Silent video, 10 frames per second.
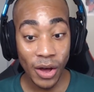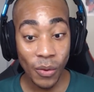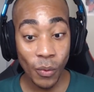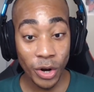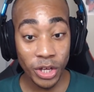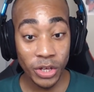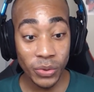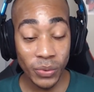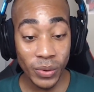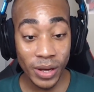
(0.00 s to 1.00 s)
What are
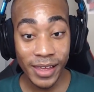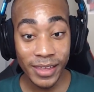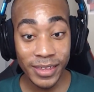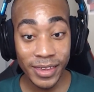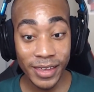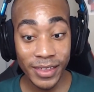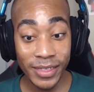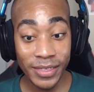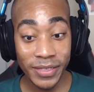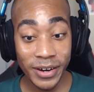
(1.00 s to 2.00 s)
you?
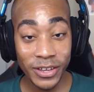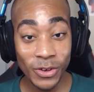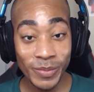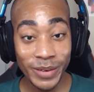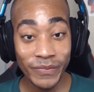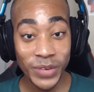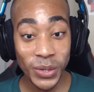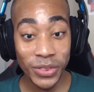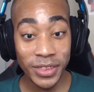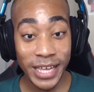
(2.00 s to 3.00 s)
They're human
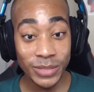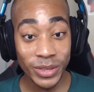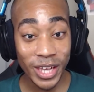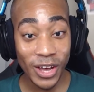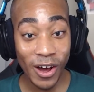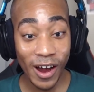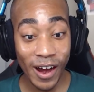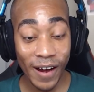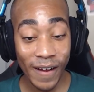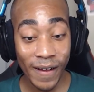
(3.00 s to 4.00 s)
filth. That's what they are.